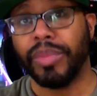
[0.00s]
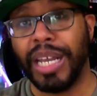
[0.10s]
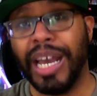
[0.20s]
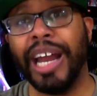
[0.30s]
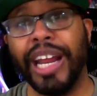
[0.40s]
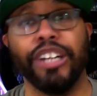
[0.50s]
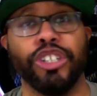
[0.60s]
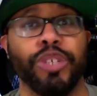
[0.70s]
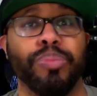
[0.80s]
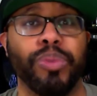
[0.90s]
how the
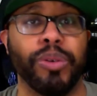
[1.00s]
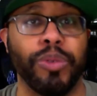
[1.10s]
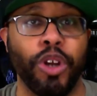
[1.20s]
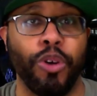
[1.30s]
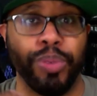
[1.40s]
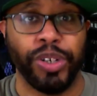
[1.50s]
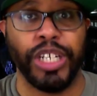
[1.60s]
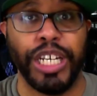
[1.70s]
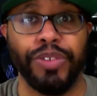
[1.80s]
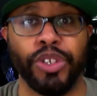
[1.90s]
industry you know
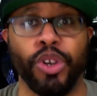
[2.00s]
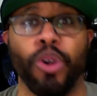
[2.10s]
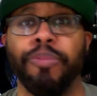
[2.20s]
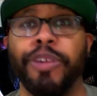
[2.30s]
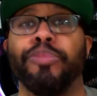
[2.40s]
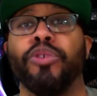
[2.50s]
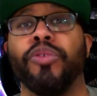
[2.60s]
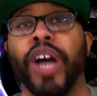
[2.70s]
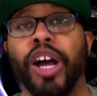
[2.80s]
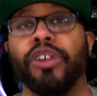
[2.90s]
perceives certain people of
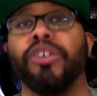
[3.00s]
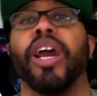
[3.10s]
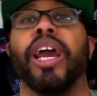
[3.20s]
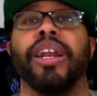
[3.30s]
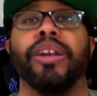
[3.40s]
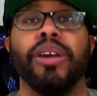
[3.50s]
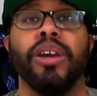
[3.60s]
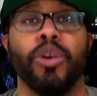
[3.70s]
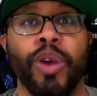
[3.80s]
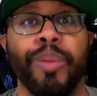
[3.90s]
color and
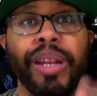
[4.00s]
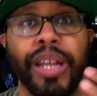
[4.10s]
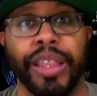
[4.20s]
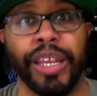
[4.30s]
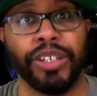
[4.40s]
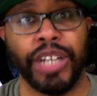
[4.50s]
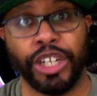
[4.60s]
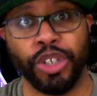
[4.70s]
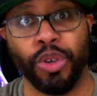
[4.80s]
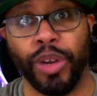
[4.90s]
women and things of that
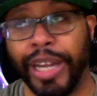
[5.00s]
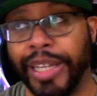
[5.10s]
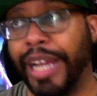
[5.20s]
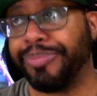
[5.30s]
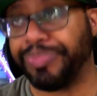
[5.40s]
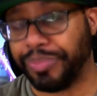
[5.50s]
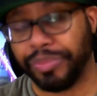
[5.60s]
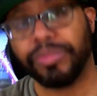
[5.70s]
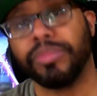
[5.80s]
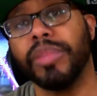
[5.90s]
sort like that.
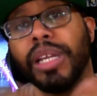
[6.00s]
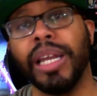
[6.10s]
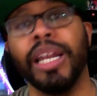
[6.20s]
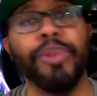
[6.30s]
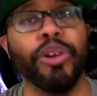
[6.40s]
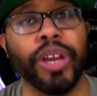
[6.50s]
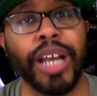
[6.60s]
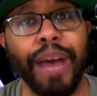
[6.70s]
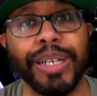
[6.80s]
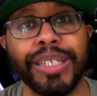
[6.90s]
Let me know in the
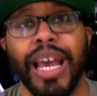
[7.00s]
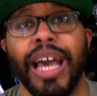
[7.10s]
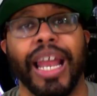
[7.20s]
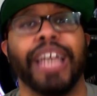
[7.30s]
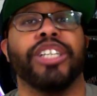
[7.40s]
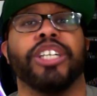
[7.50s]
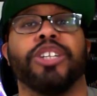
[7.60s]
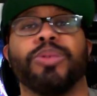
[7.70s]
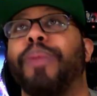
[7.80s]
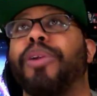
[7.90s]
comments. Like, share,
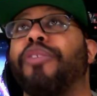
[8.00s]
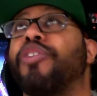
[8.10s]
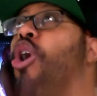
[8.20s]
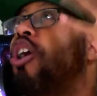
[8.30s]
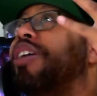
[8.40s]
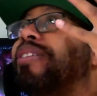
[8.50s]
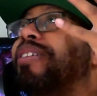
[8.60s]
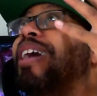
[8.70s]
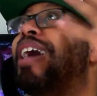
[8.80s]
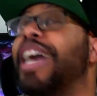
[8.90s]
subscribe, and of course,
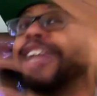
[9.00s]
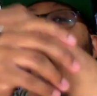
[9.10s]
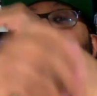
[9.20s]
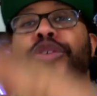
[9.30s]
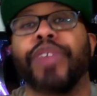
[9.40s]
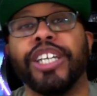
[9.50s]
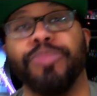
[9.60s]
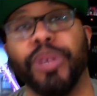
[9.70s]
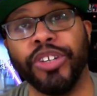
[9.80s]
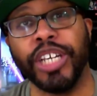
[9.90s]
hit that notification
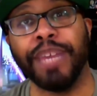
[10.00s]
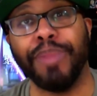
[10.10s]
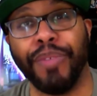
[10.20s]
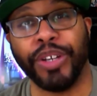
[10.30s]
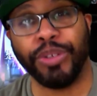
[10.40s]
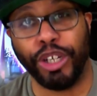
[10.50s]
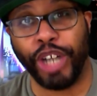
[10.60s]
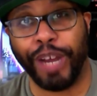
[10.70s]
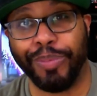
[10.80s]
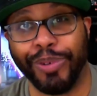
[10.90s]
bell so you get my videos when I
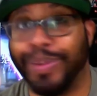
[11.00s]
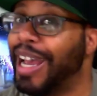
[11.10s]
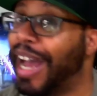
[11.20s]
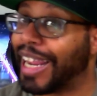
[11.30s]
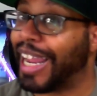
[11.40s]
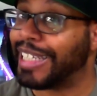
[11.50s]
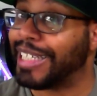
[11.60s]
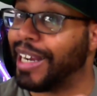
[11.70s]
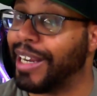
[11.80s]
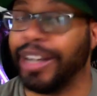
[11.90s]
drop them. I'll catch
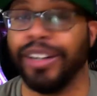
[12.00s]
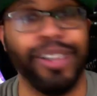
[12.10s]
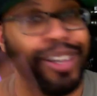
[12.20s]
y'all later.